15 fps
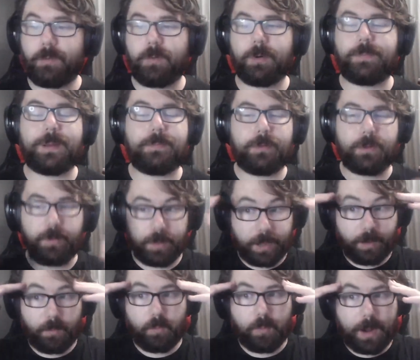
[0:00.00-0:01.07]
where people are
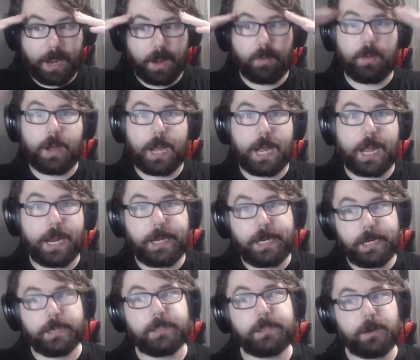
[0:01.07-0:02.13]
like, wow, I
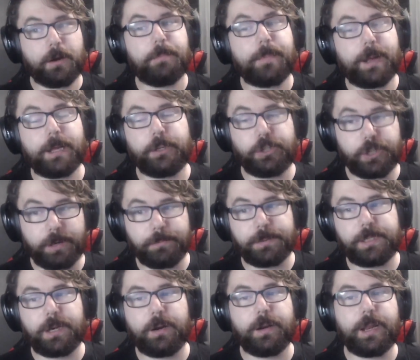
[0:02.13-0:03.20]
need to start buying
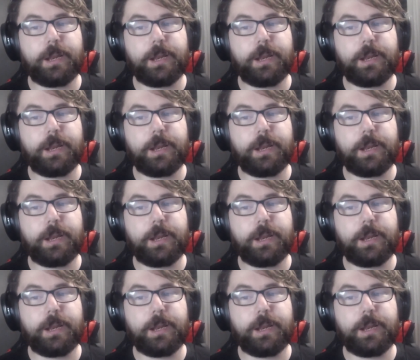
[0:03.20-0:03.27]
Jumpstart